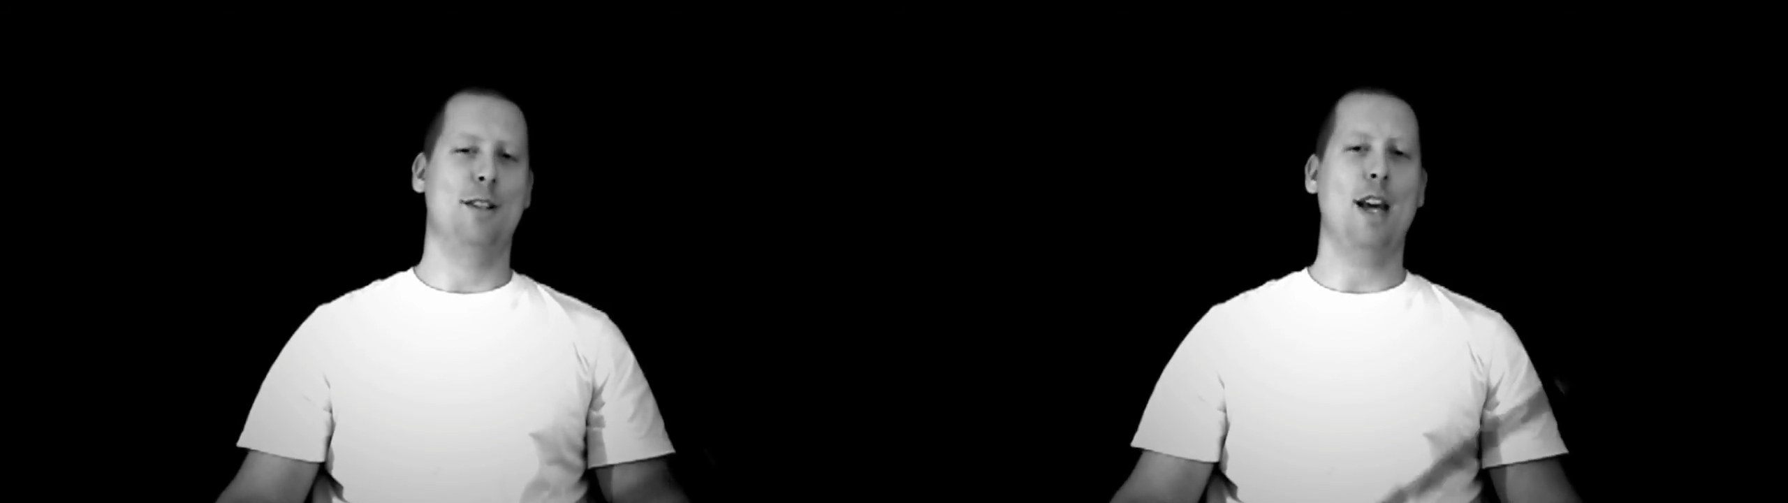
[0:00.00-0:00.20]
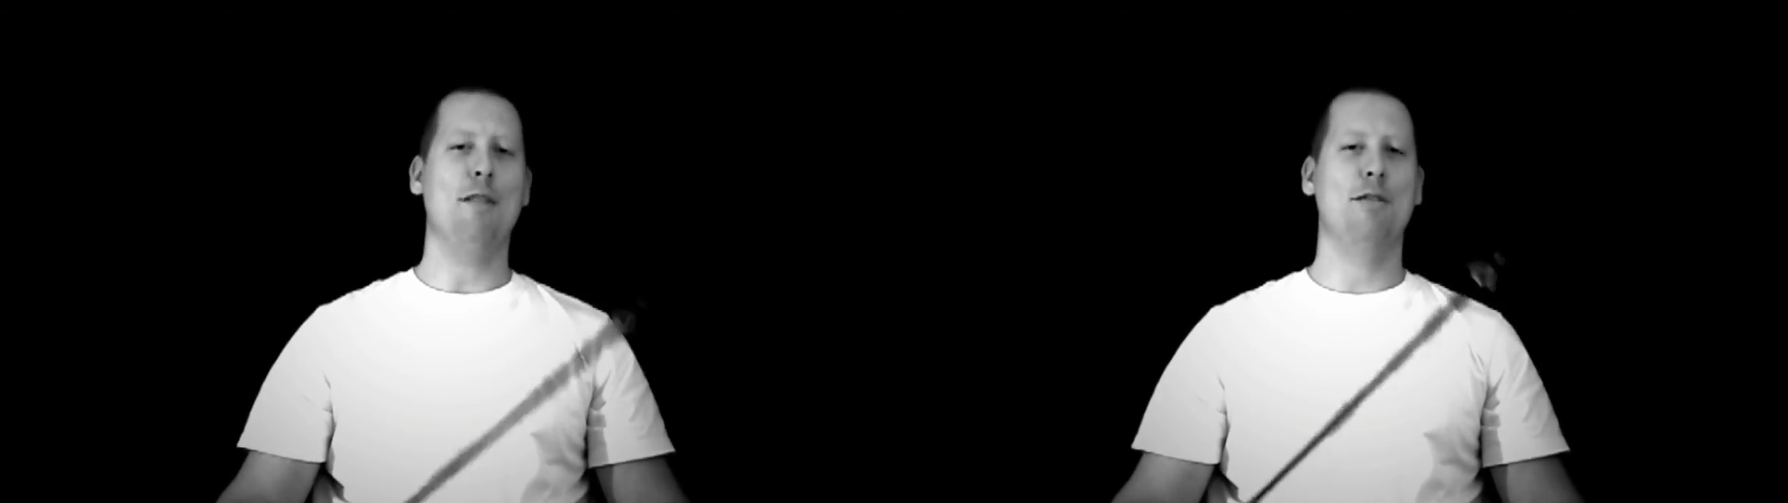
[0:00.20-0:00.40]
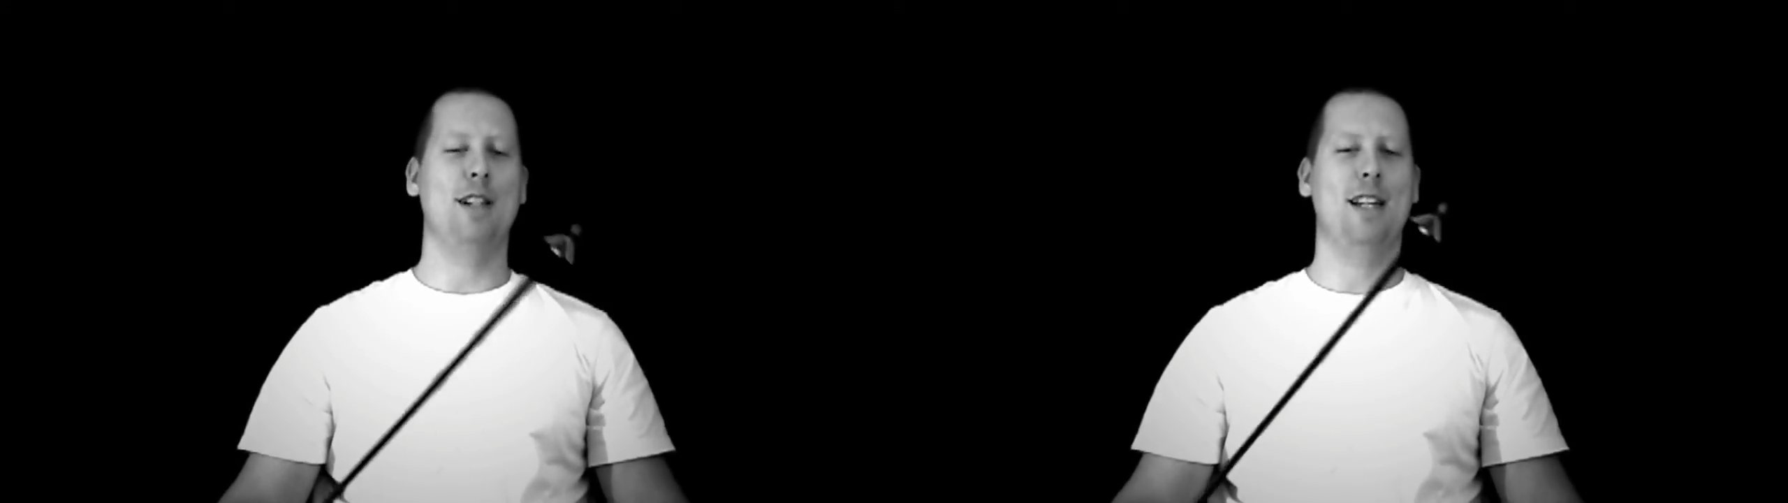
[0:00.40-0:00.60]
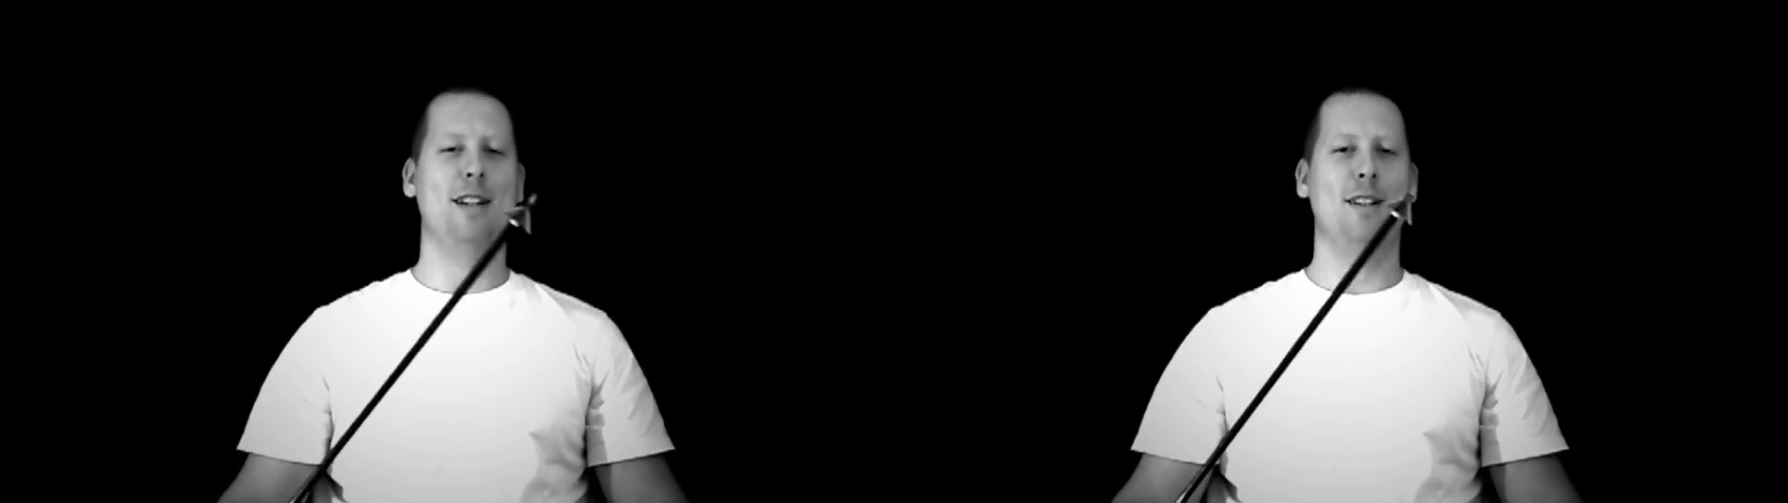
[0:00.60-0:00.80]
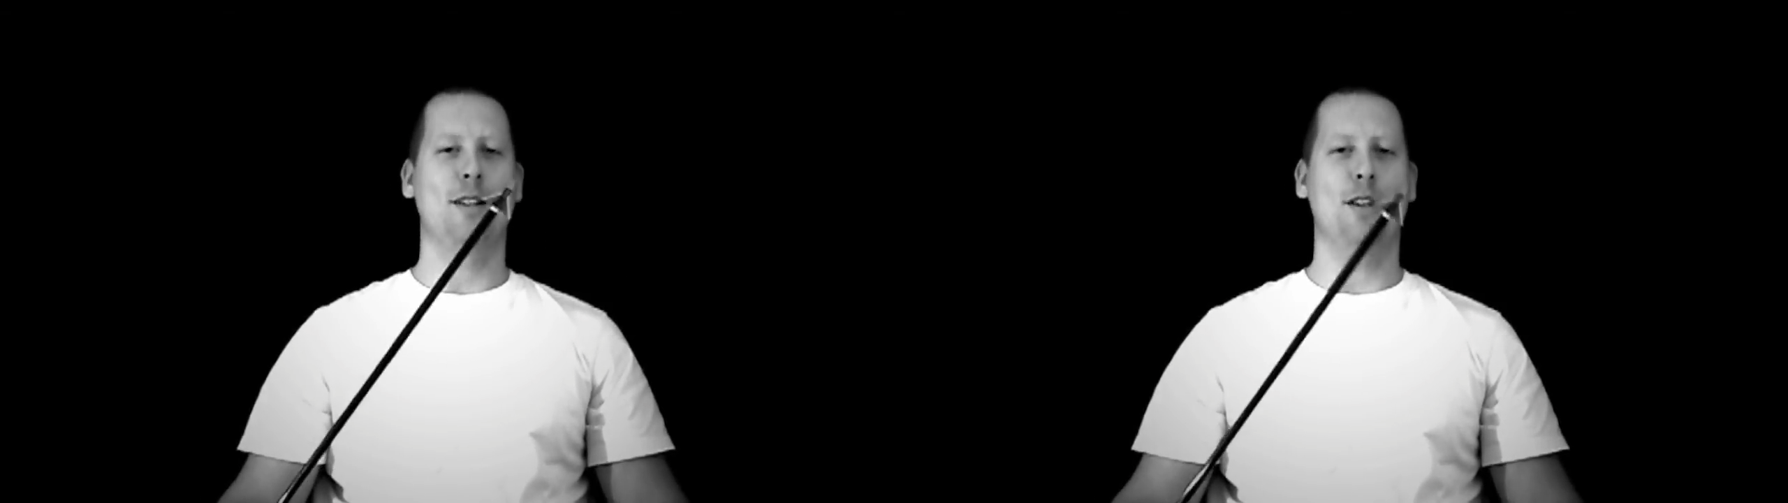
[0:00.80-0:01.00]

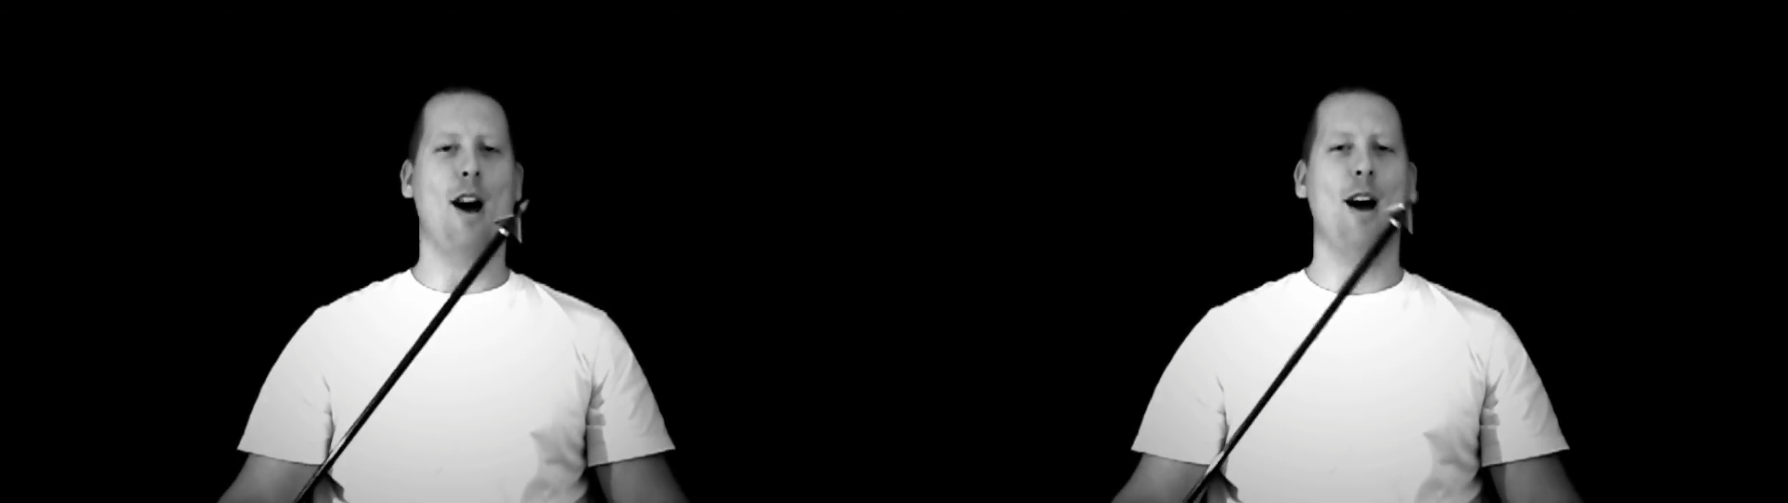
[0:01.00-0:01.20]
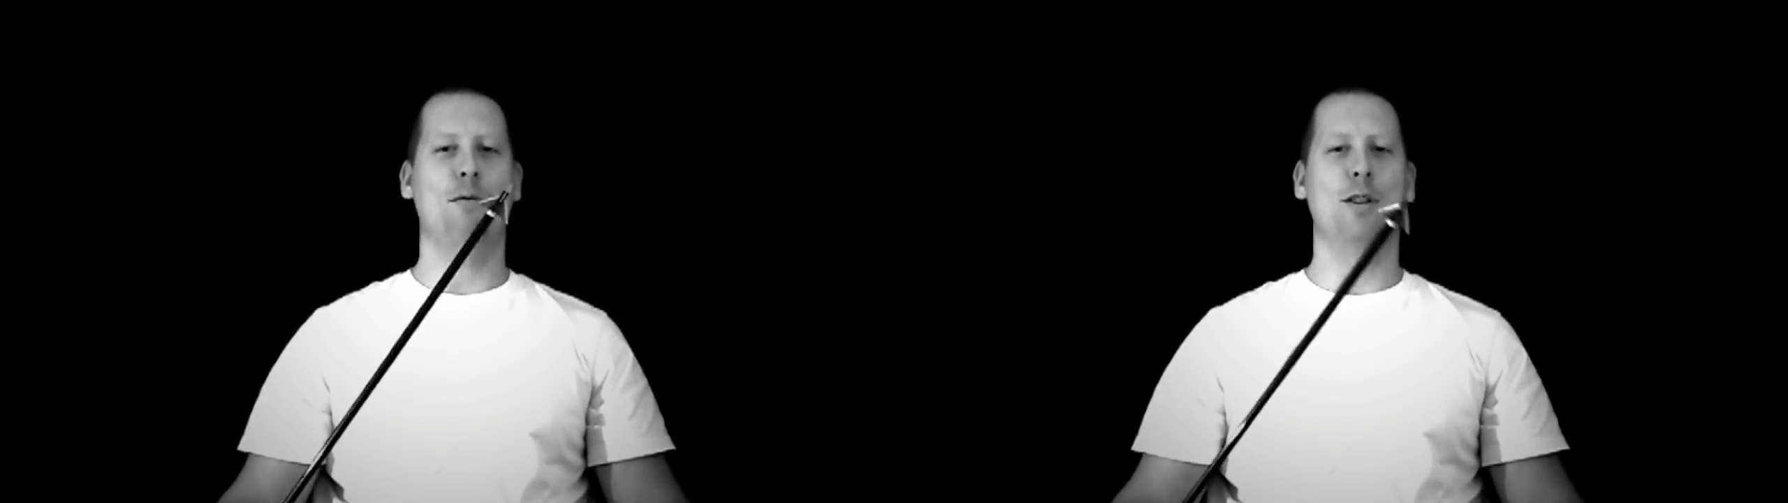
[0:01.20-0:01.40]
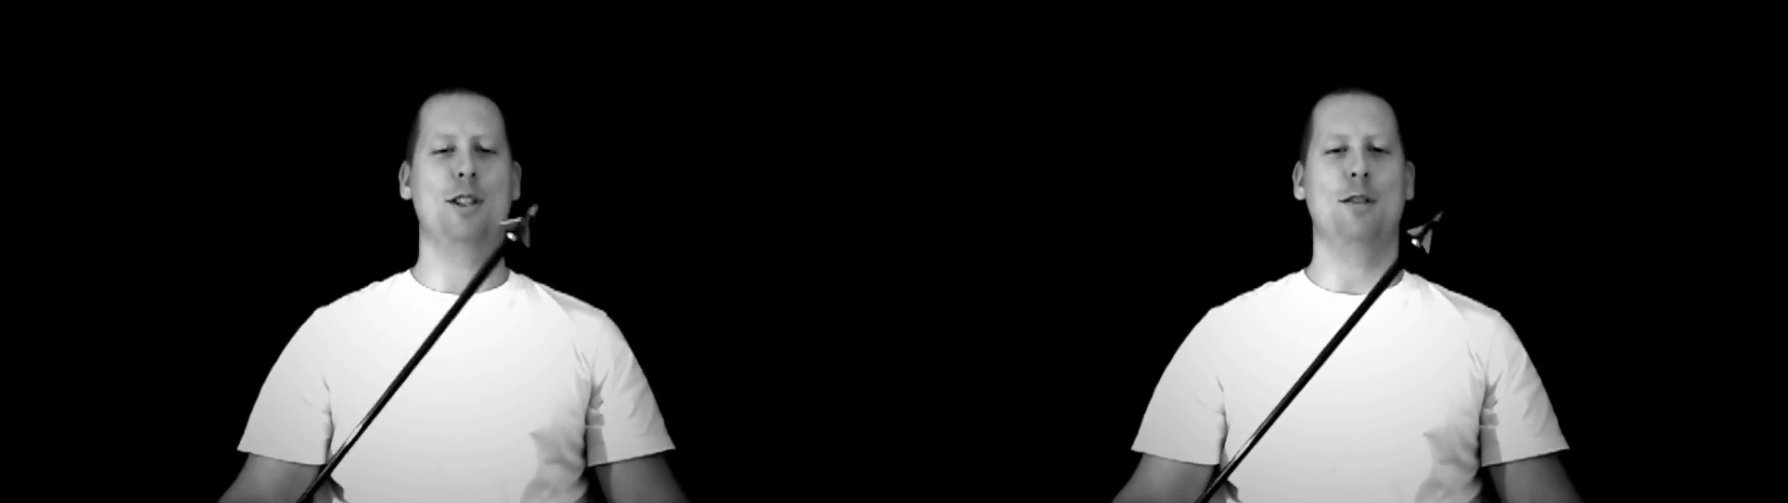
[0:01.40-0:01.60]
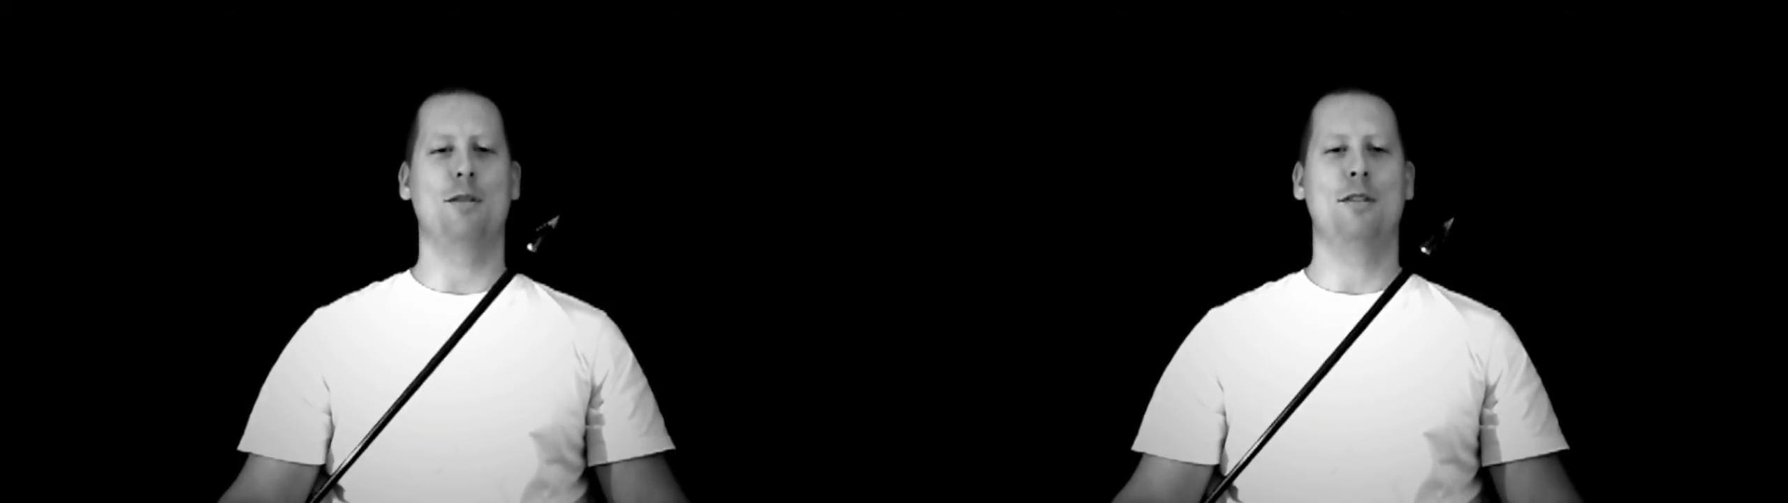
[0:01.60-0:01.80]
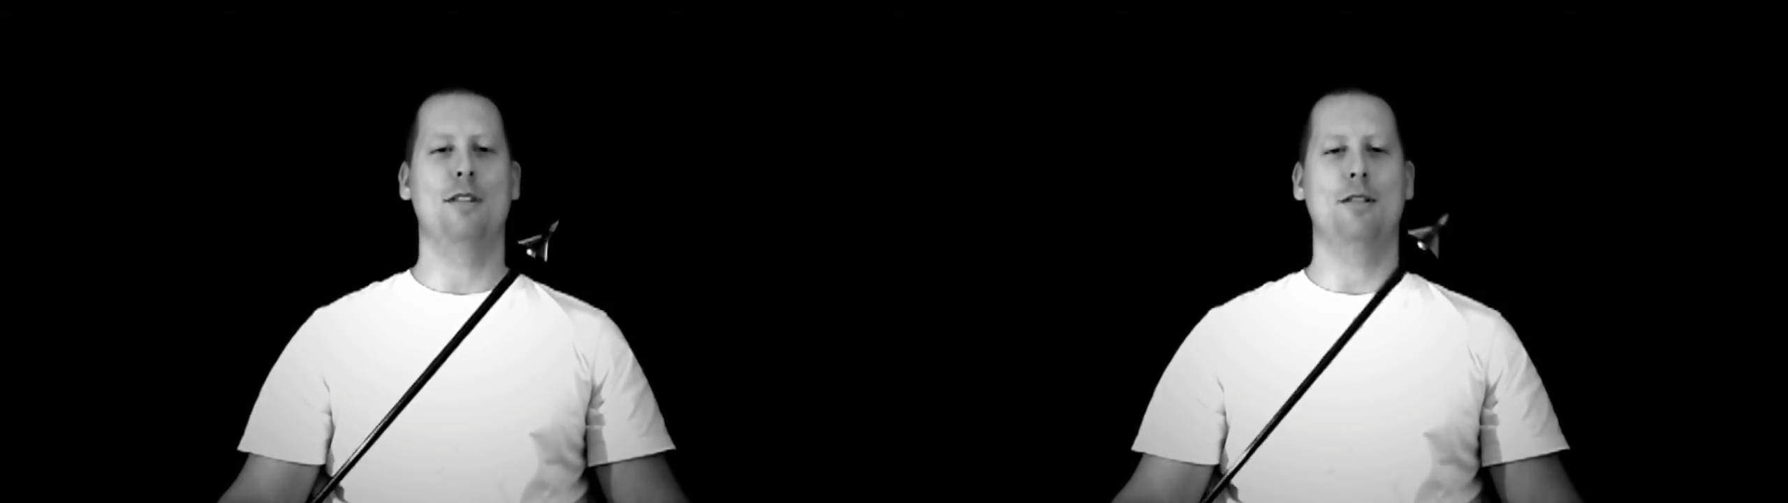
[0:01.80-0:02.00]
definitely not what
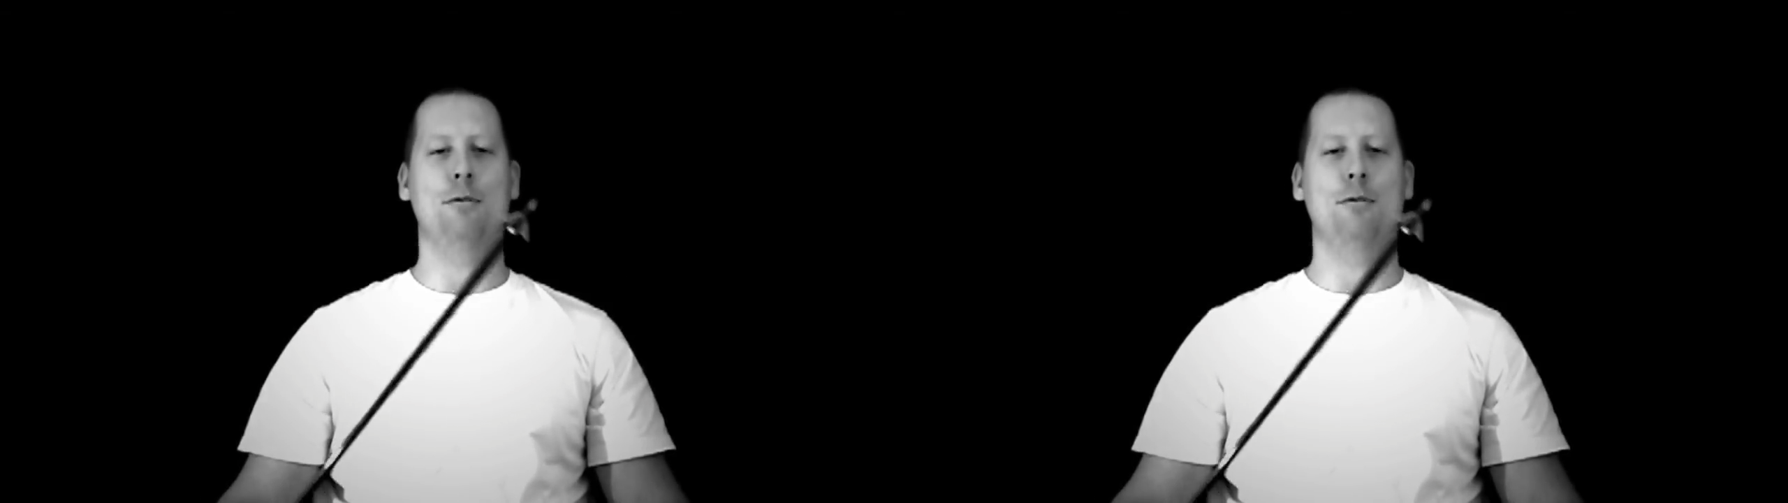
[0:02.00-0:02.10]
you